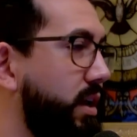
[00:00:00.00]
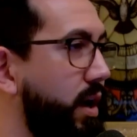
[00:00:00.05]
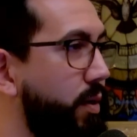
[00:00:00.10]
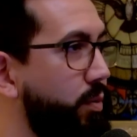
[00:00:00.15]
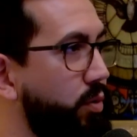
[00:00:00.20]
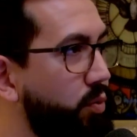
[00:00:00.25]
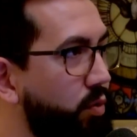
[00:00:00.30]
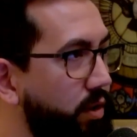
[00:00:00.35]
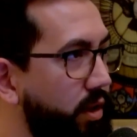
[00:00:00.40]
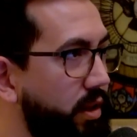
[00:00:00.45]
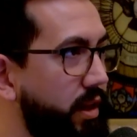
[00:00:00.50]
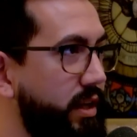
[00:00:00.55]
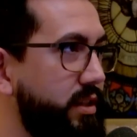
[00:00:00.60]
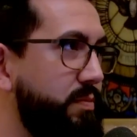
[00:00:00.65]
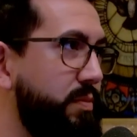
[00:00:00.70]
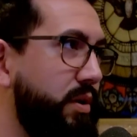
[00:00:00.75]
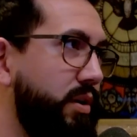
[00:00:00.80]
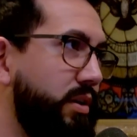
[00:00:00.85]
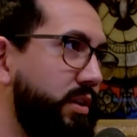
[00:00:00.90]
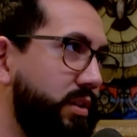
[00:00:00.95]
I would really like to
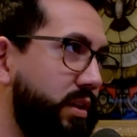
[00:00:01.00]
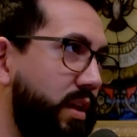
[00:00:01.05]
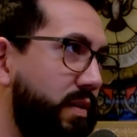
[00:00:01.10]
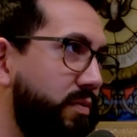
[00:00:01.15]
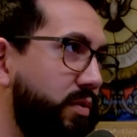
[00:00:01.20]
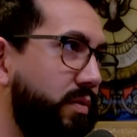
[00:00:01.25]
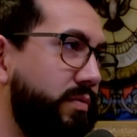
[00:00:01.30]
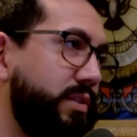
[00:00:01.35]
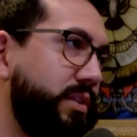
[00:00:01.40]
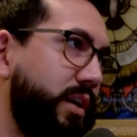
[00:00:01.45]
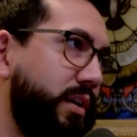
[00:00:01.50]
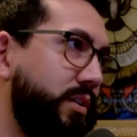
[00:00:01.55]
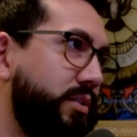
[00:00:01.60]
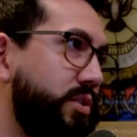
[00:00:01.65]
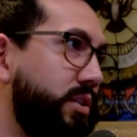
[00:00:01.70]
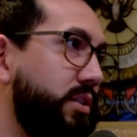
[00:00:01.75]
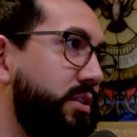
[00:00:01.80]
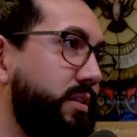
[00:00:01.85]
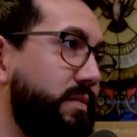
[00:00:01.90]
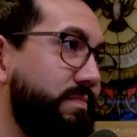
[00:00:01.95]
be on his level of
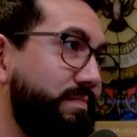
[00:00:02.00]
intelligence,